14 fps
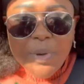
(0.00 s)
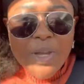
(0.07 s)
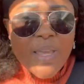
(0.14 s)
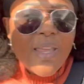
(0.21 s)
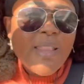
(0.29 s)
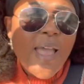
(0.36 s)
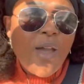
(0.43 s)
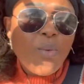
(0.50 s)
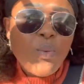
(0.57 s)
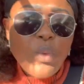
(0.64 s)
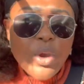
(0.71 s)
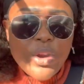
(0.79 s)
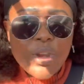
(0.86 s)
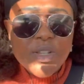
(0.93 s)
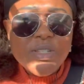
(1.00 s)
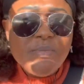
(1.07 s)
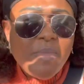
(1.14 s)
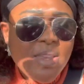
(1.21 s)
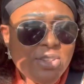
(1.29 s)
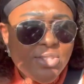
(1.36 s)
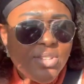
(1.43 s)
put in that work to
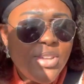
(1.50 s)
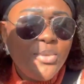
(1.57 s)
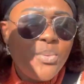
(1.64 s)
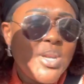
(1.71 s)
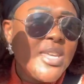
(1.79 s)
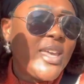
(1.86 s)
make sure that we